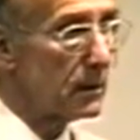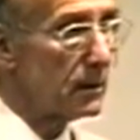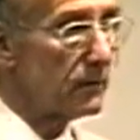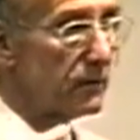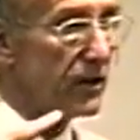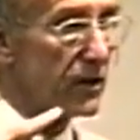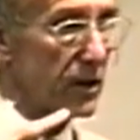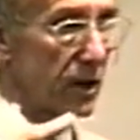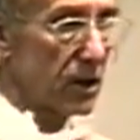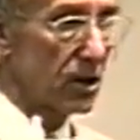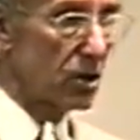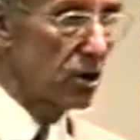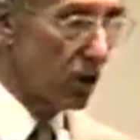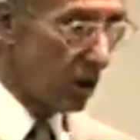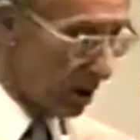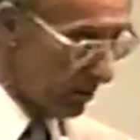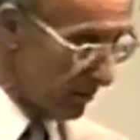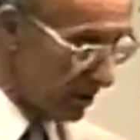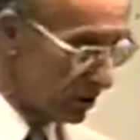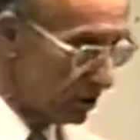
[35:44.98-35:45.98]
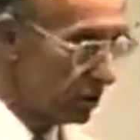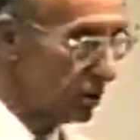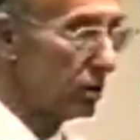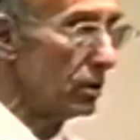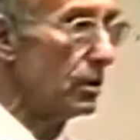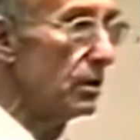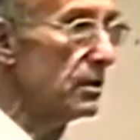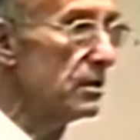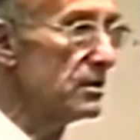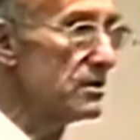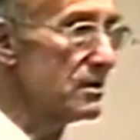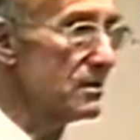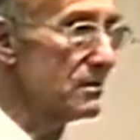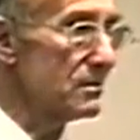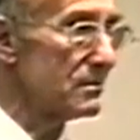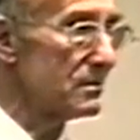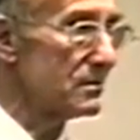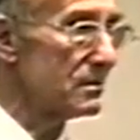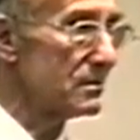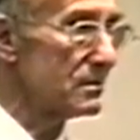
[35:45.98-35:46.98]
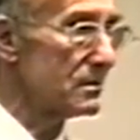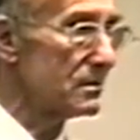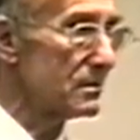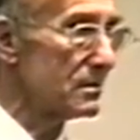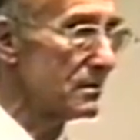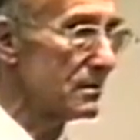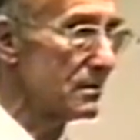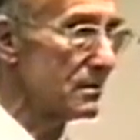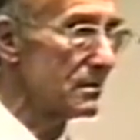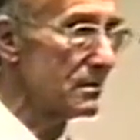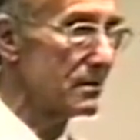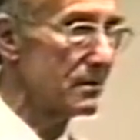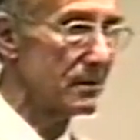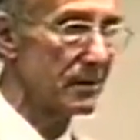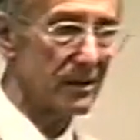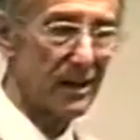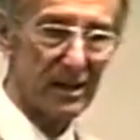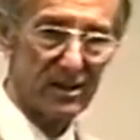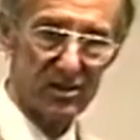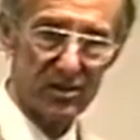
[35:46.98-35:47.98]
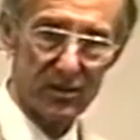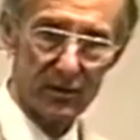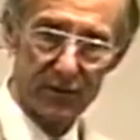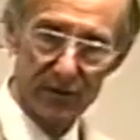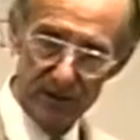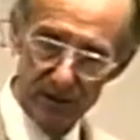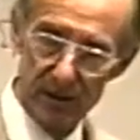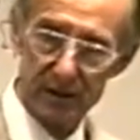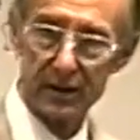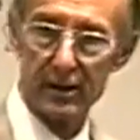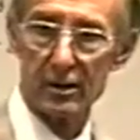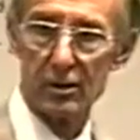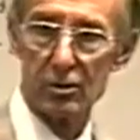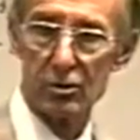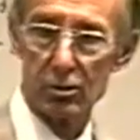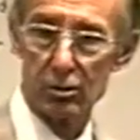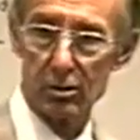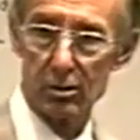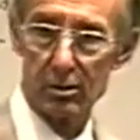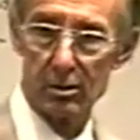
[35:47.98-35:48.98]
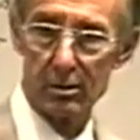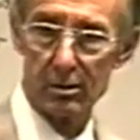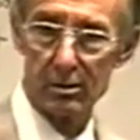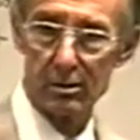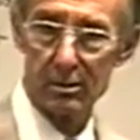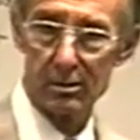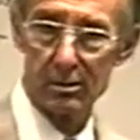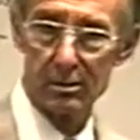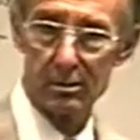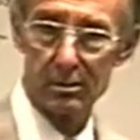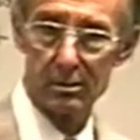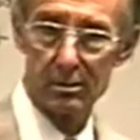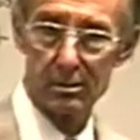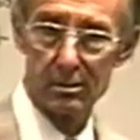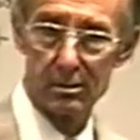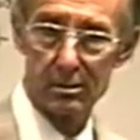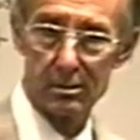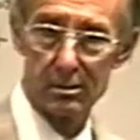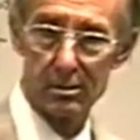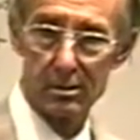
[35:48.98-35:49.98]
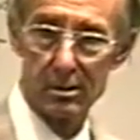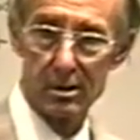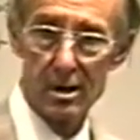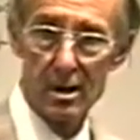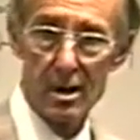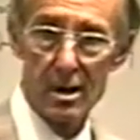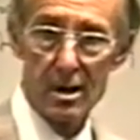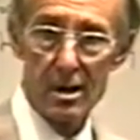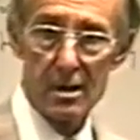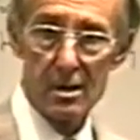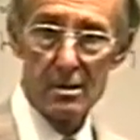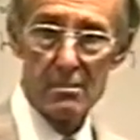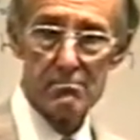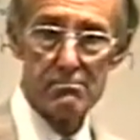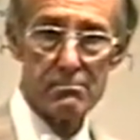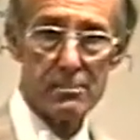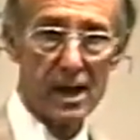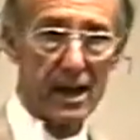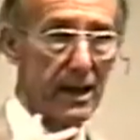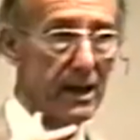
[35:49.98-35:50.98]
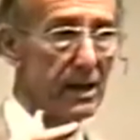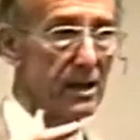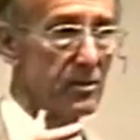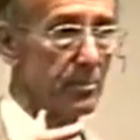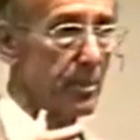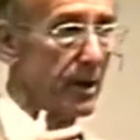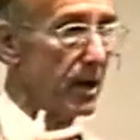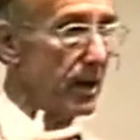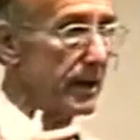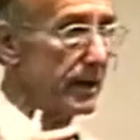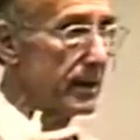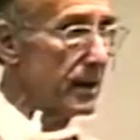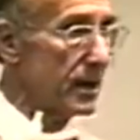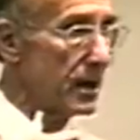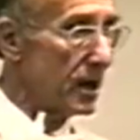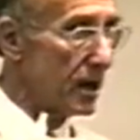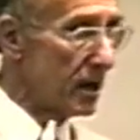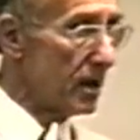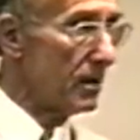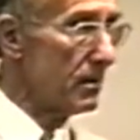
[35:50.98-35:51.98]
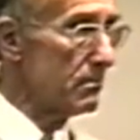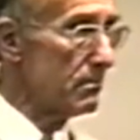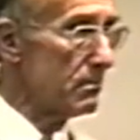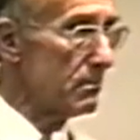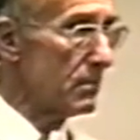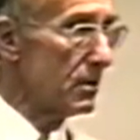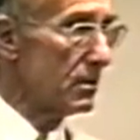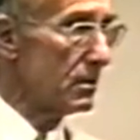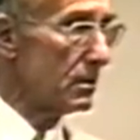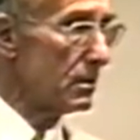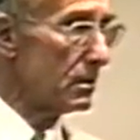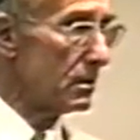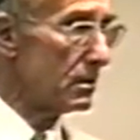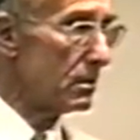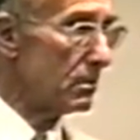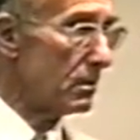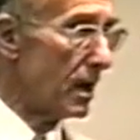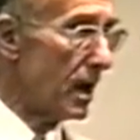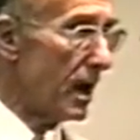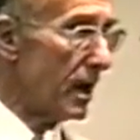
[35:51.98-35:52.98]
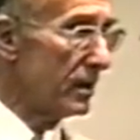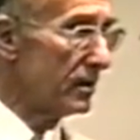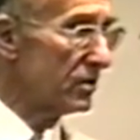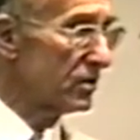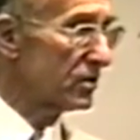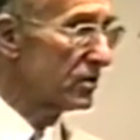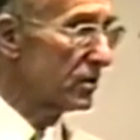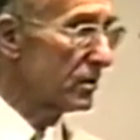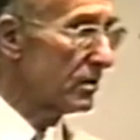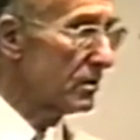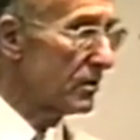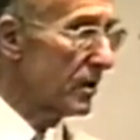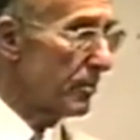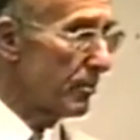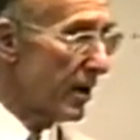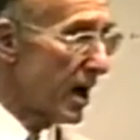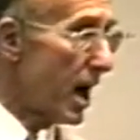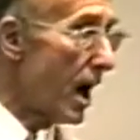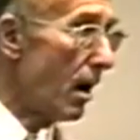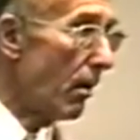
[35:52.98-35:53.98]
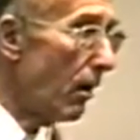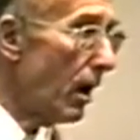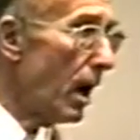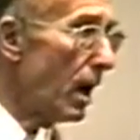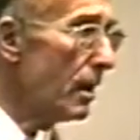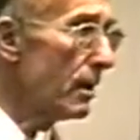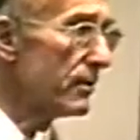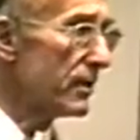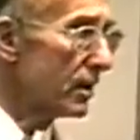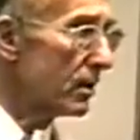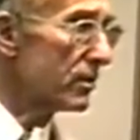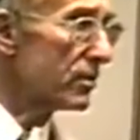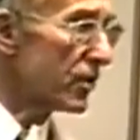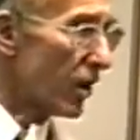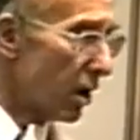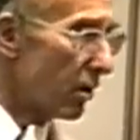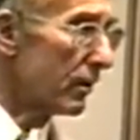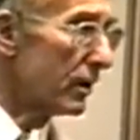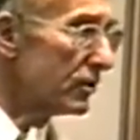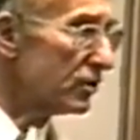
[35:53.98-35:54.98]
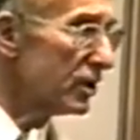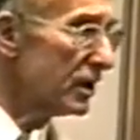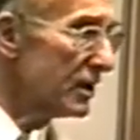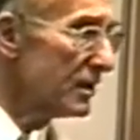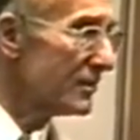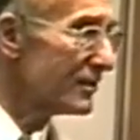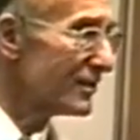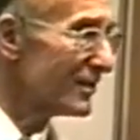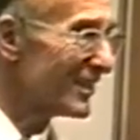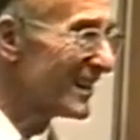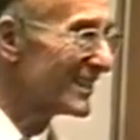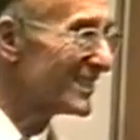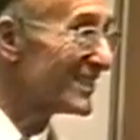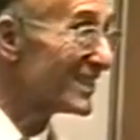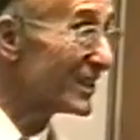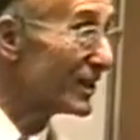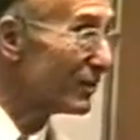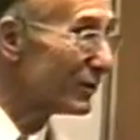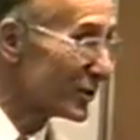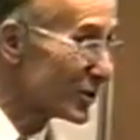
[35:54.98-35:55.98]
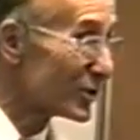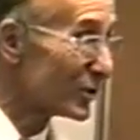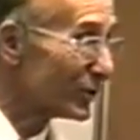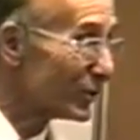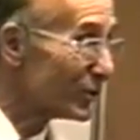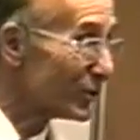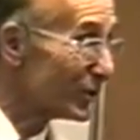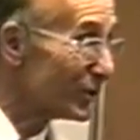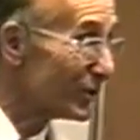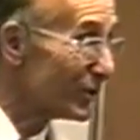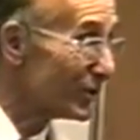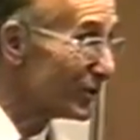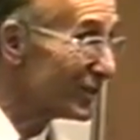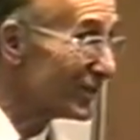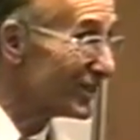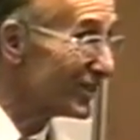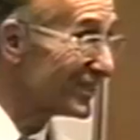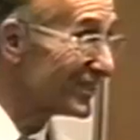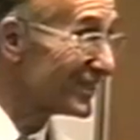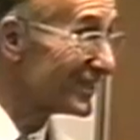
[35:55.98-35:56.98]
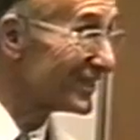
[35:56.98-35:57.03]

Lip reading: for the common good, that's the final cause, made by him who has the power, the authority, that's the efficient cause,